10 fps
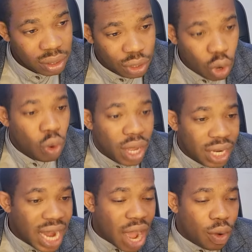So
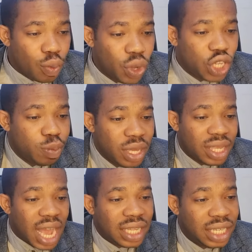now, which
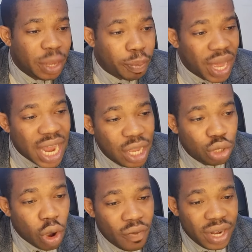means that the
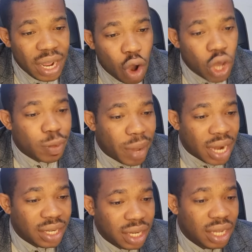parent of the
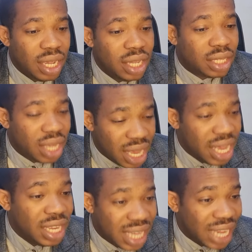husband is,
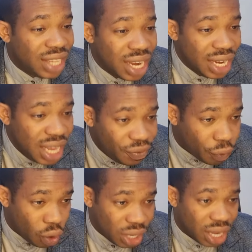if there is a need
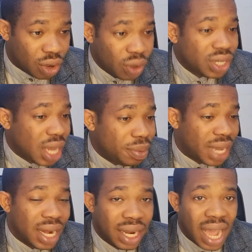for the
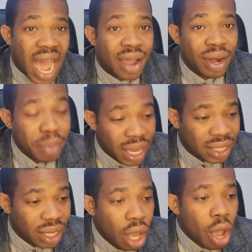concept and the
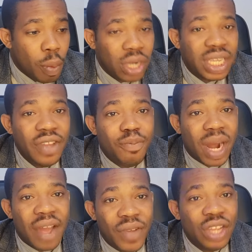agreement, but if
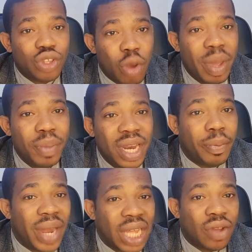peradventure maybe
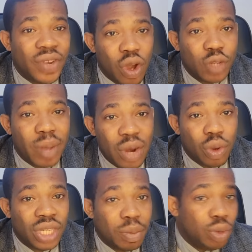the parent of the husband
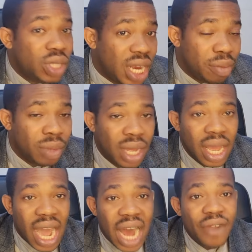was a Muslim
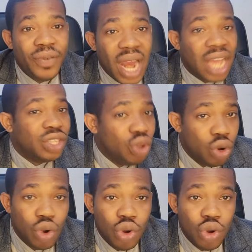and you feel like, no,